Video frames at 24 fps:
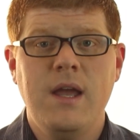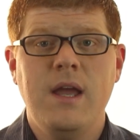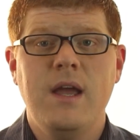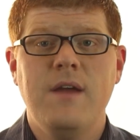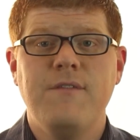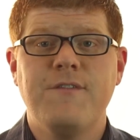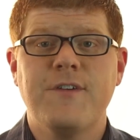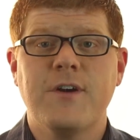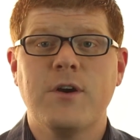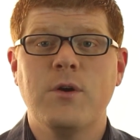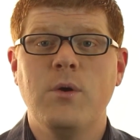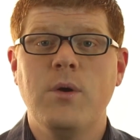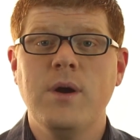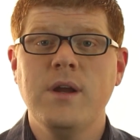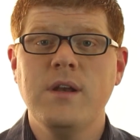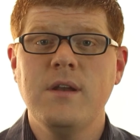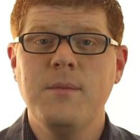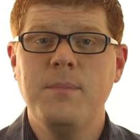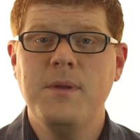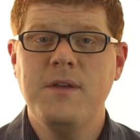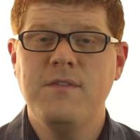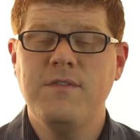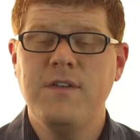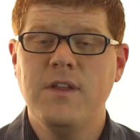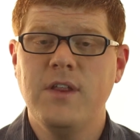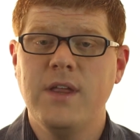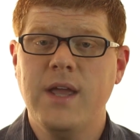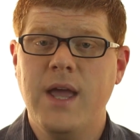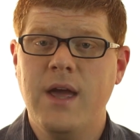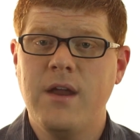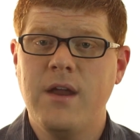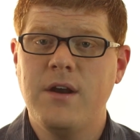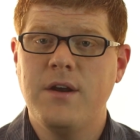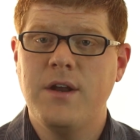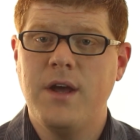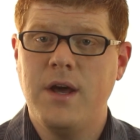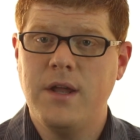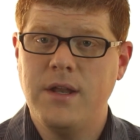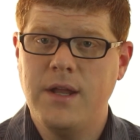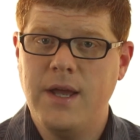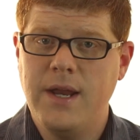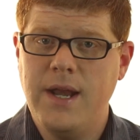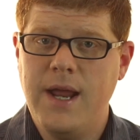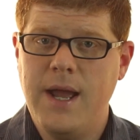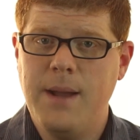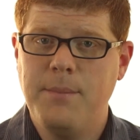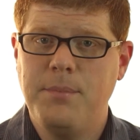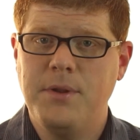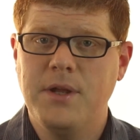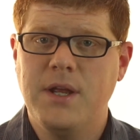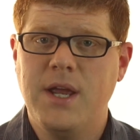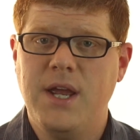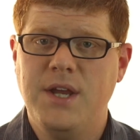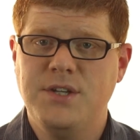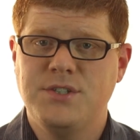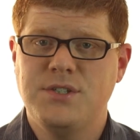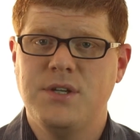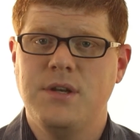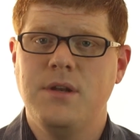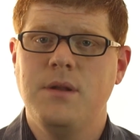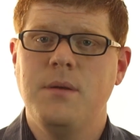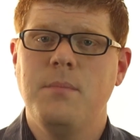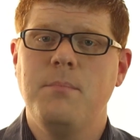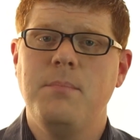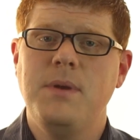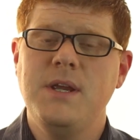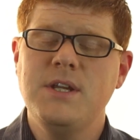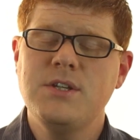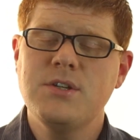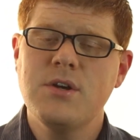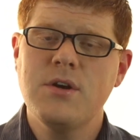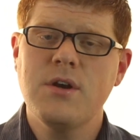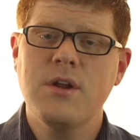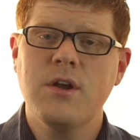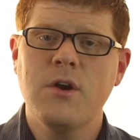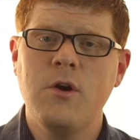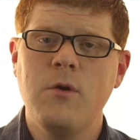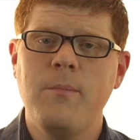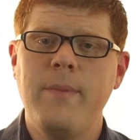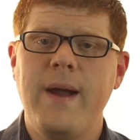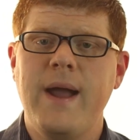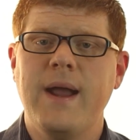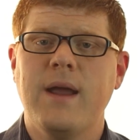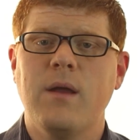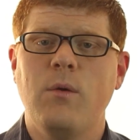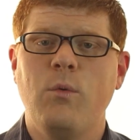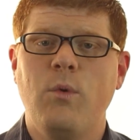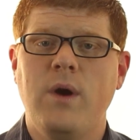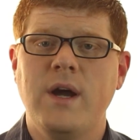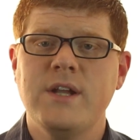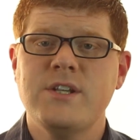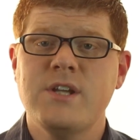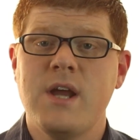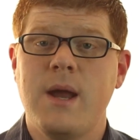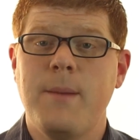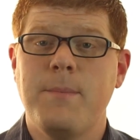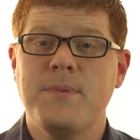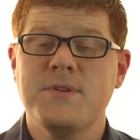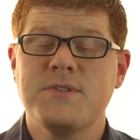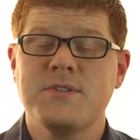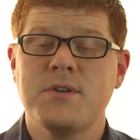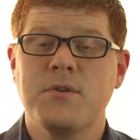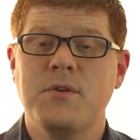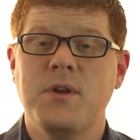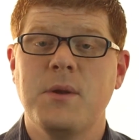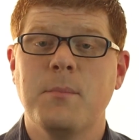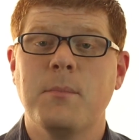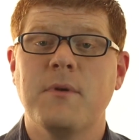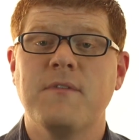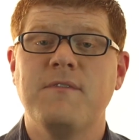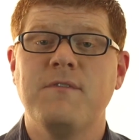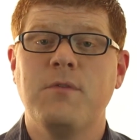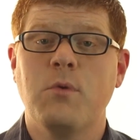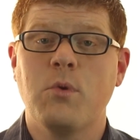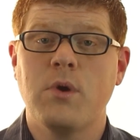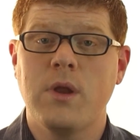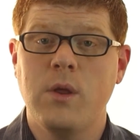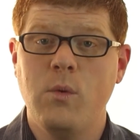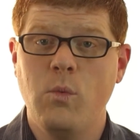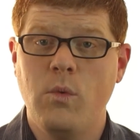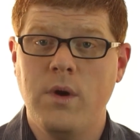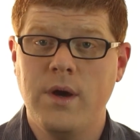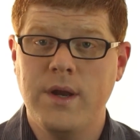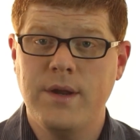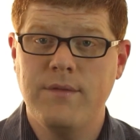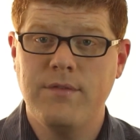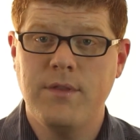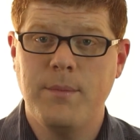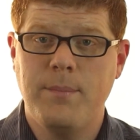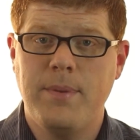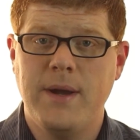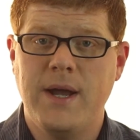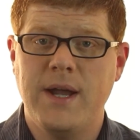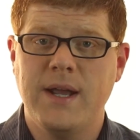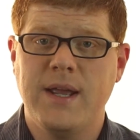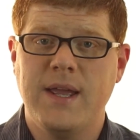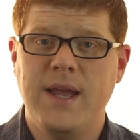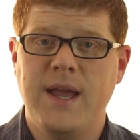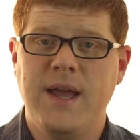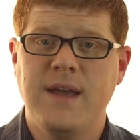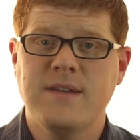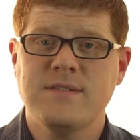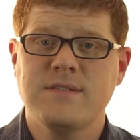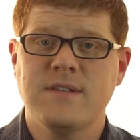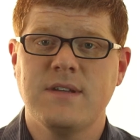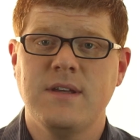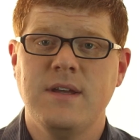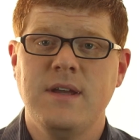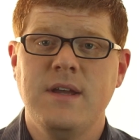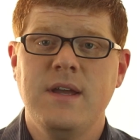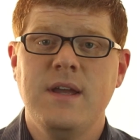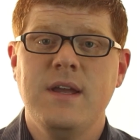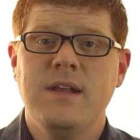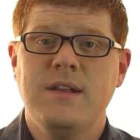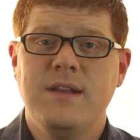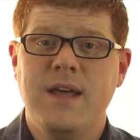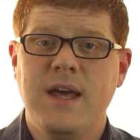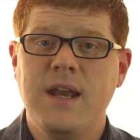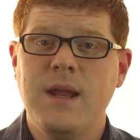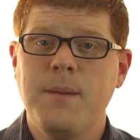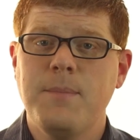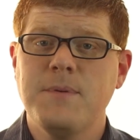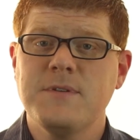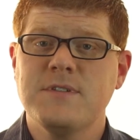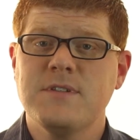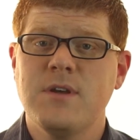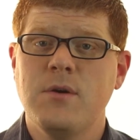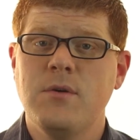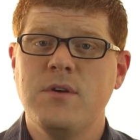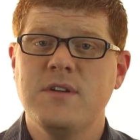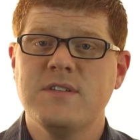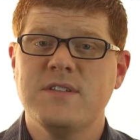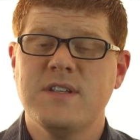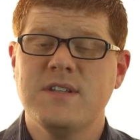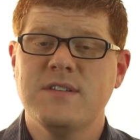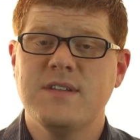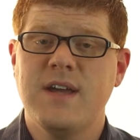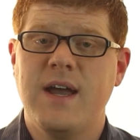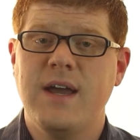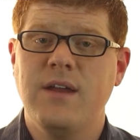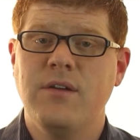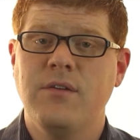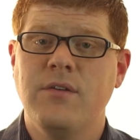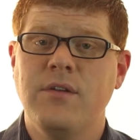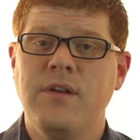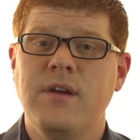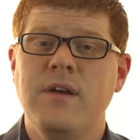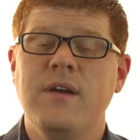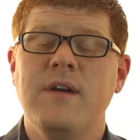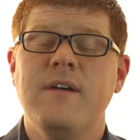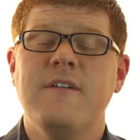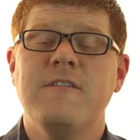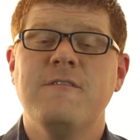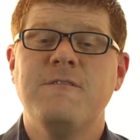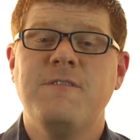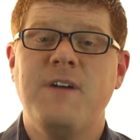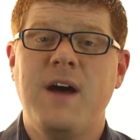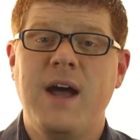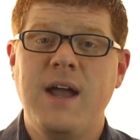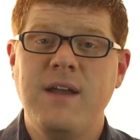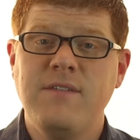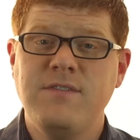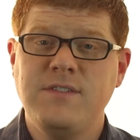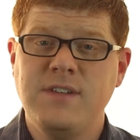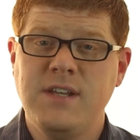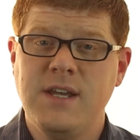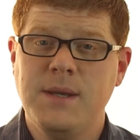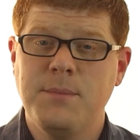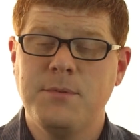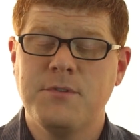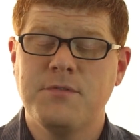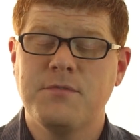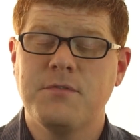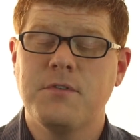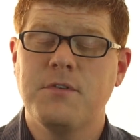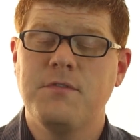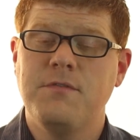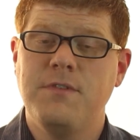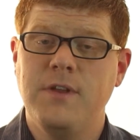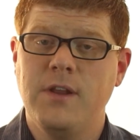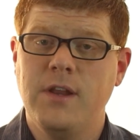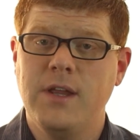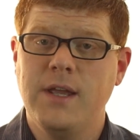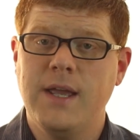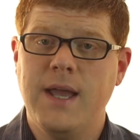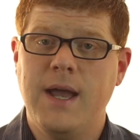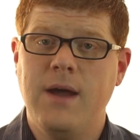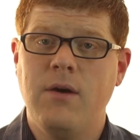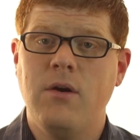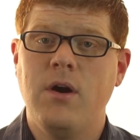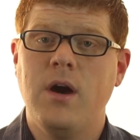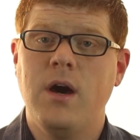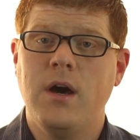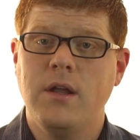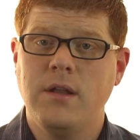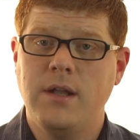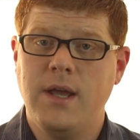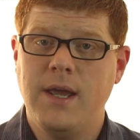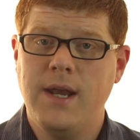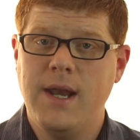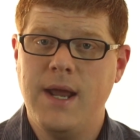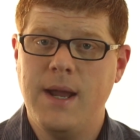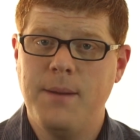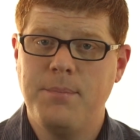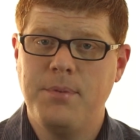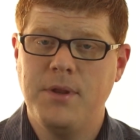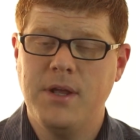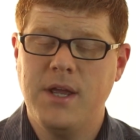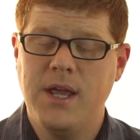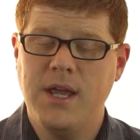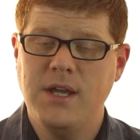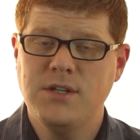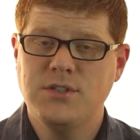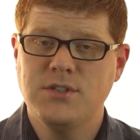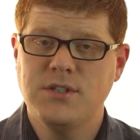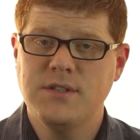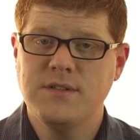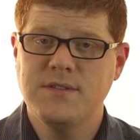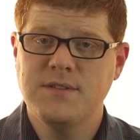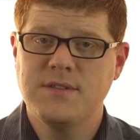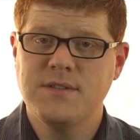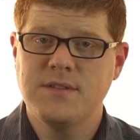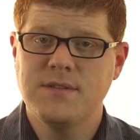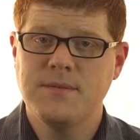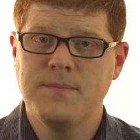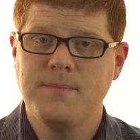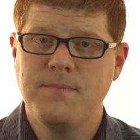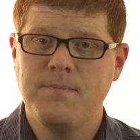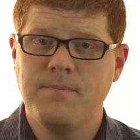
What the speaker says: If you're going to be filling out an online application, be sure to go back and watch episode number 41 of the podcast. That episode is entitled 5 Tips for Filling Out Online Applications.